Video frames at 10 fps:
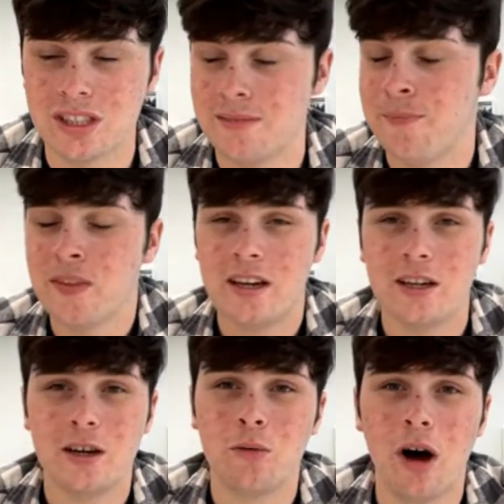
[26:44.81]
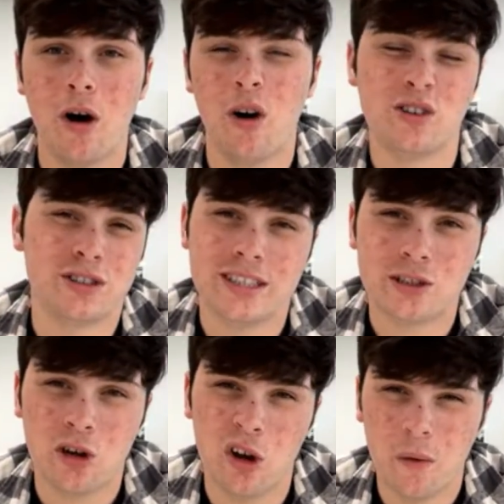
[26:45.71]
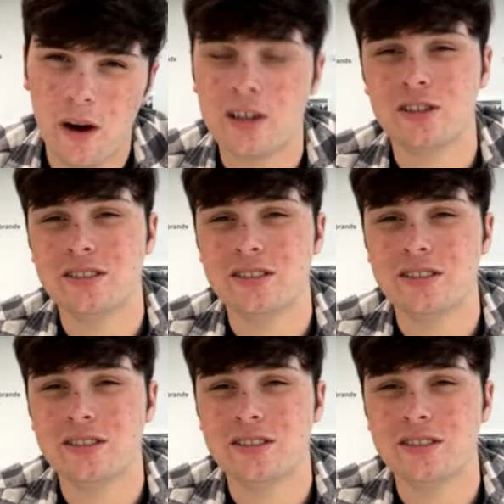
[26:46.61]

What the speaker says: And well, oh, does this color work?